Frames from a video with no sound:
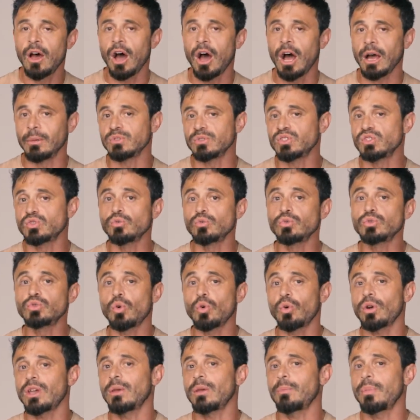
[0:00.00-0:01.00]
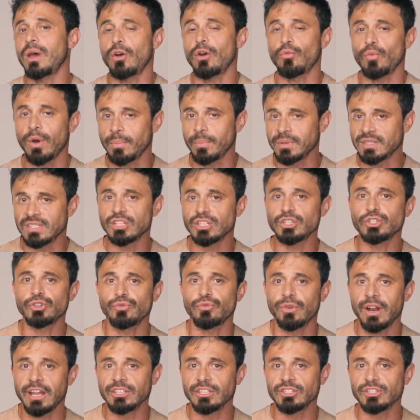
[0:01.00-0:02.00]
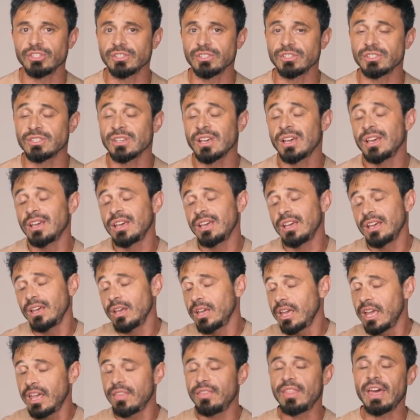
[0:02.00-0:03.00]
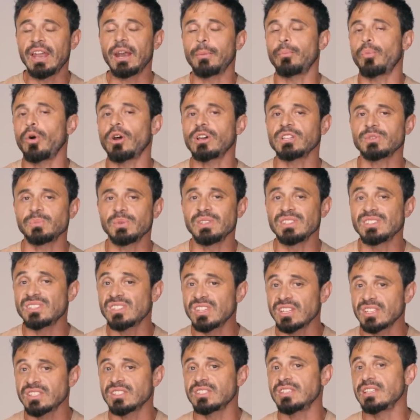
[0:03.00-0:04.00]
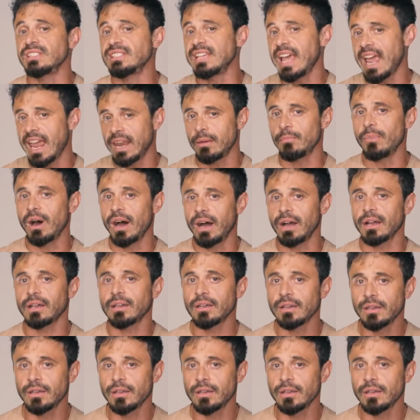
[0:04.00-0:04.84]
I'm still talking about repetition ranges in that approximate 6 to 10 mark.